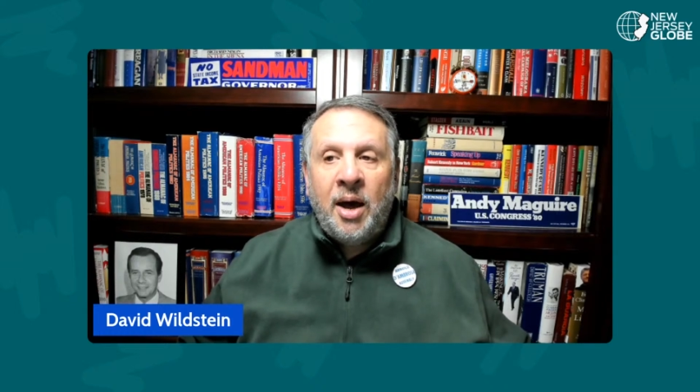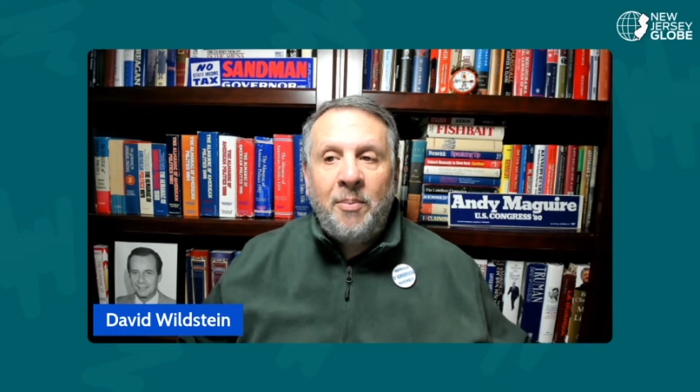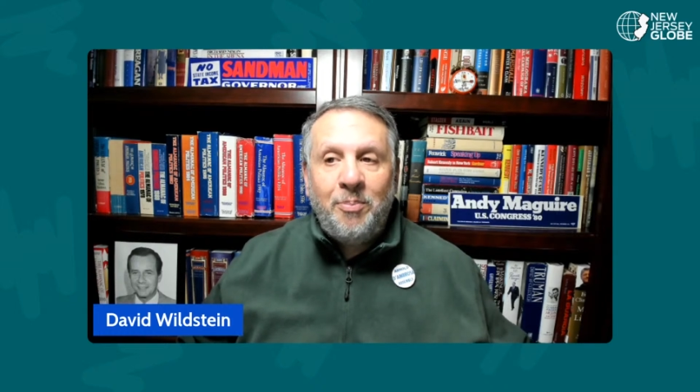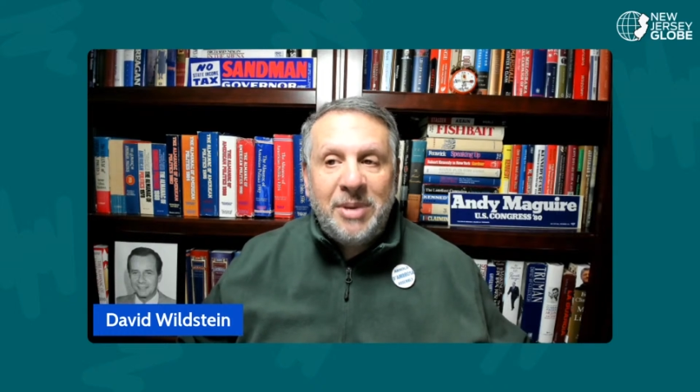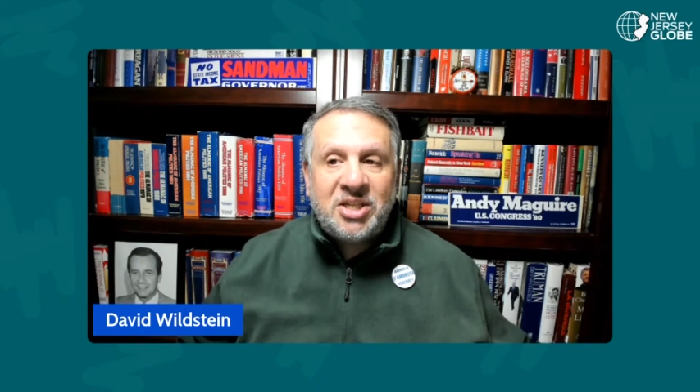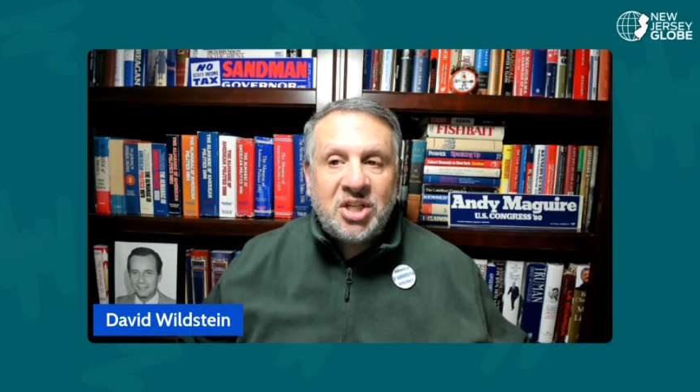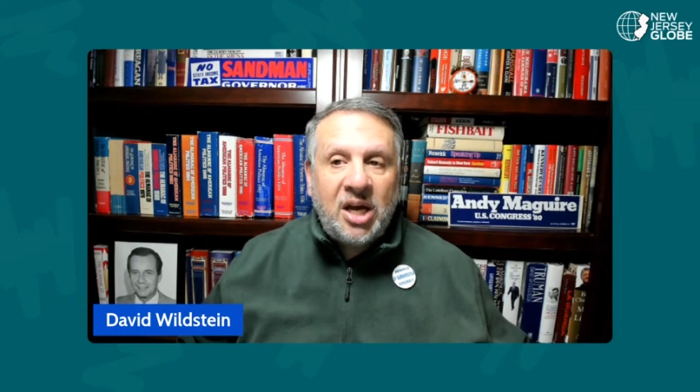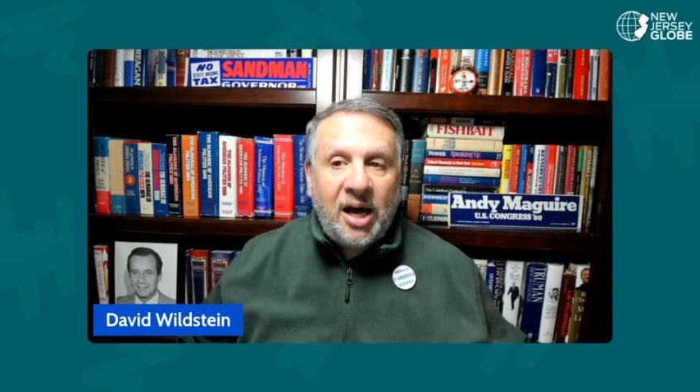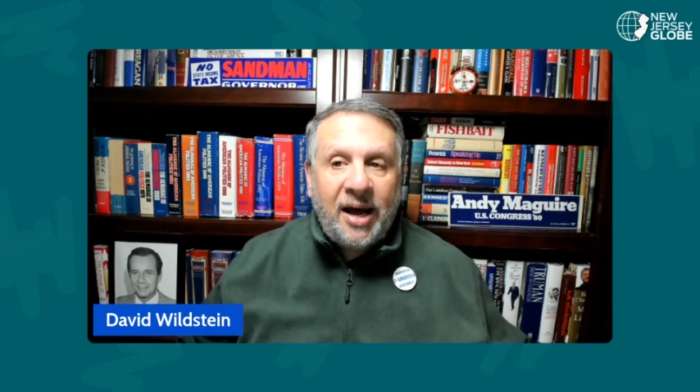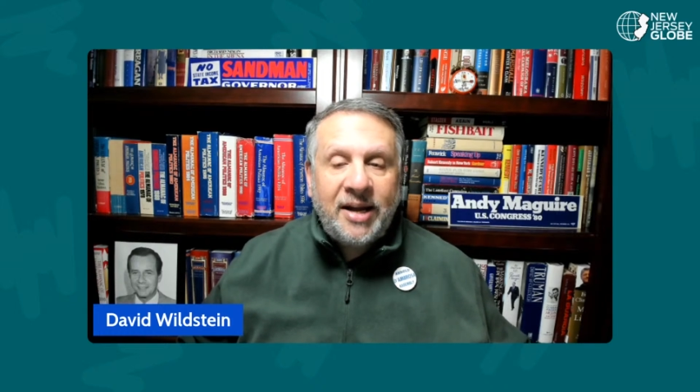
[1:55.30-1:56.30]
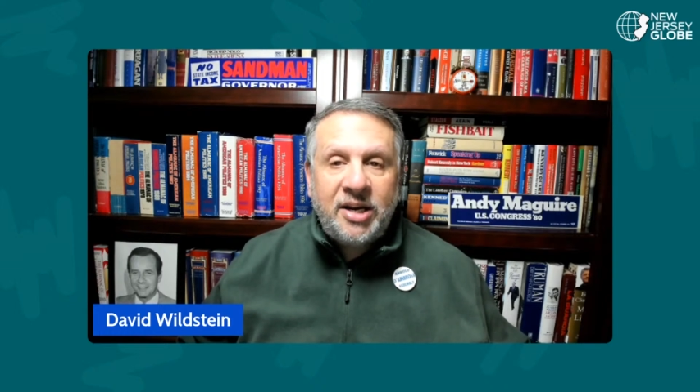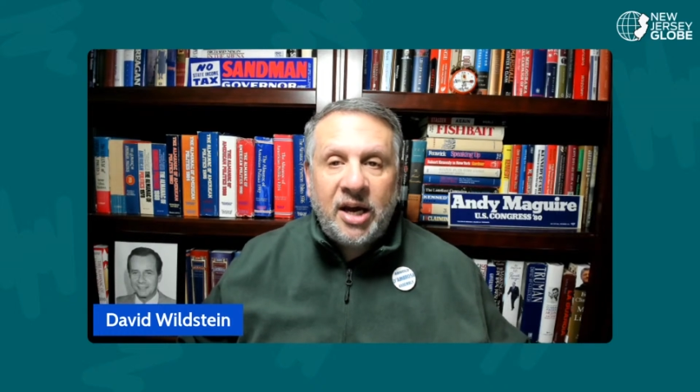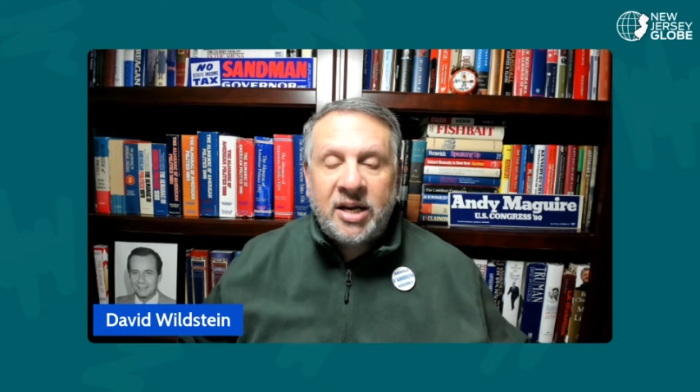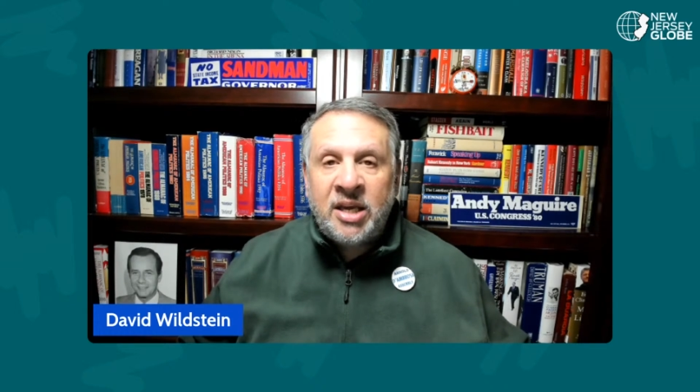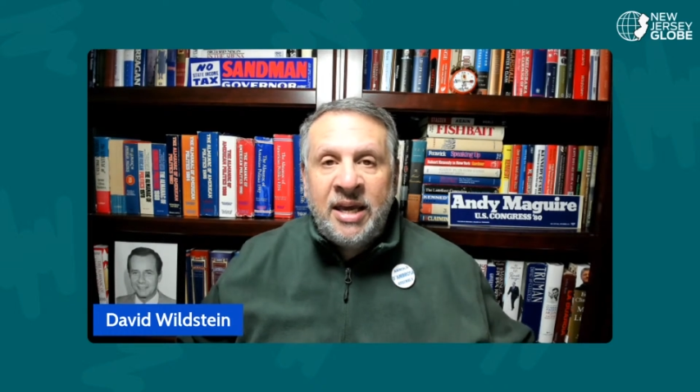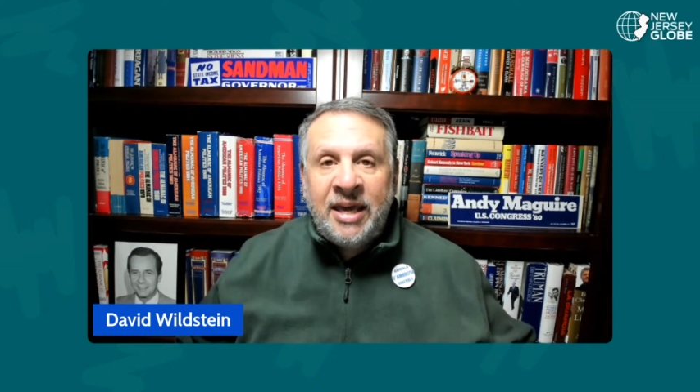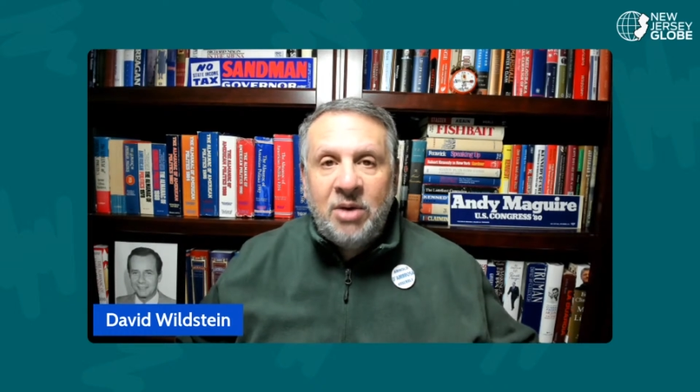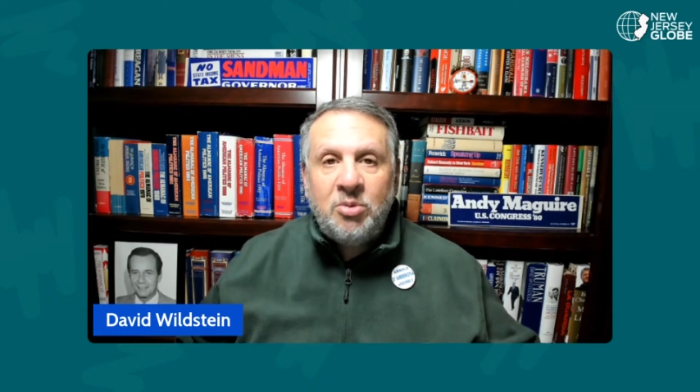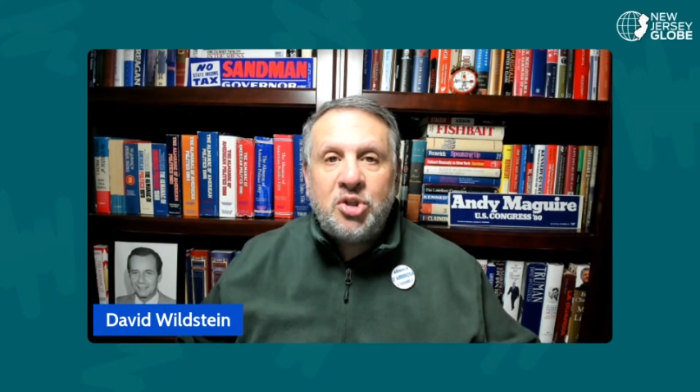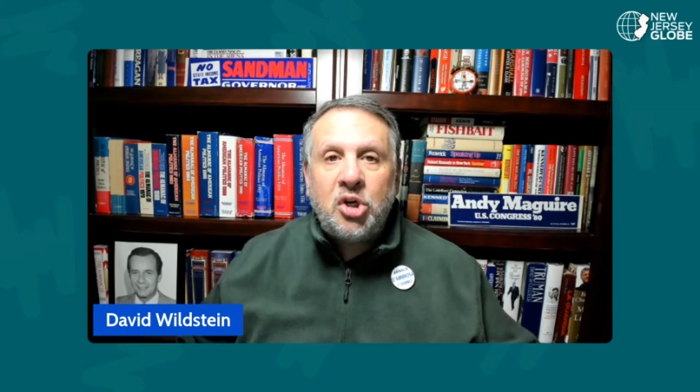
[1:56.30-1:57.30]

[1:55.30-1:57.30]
misconduct. He was